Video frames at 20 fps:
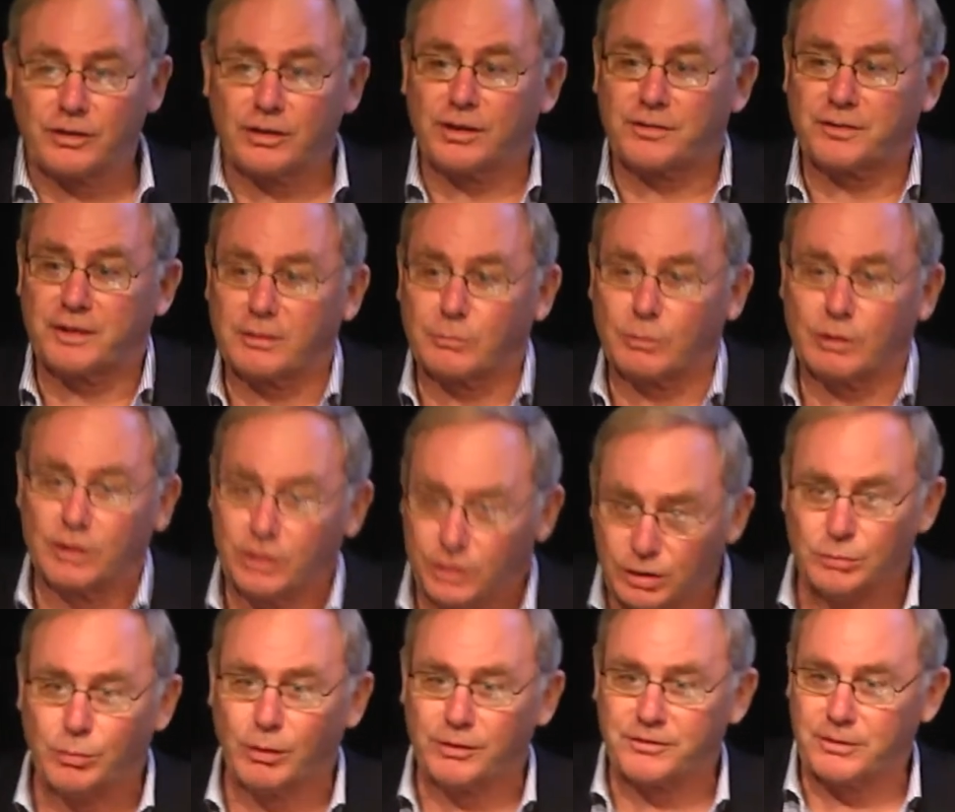and you think, well,
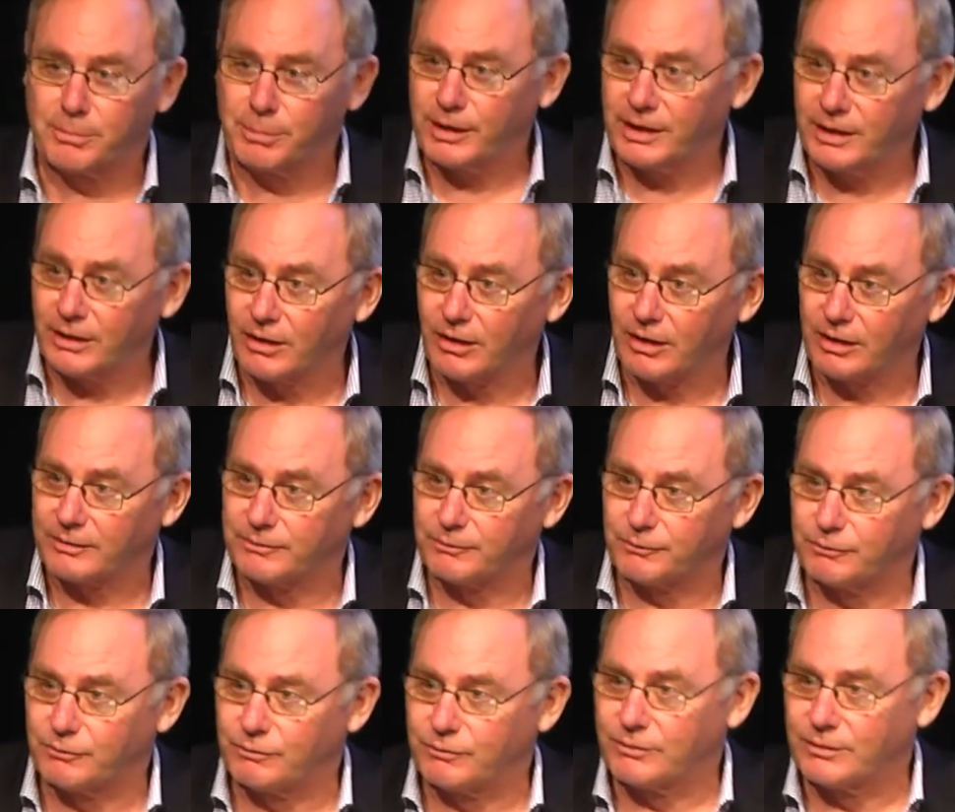who wants a beehive?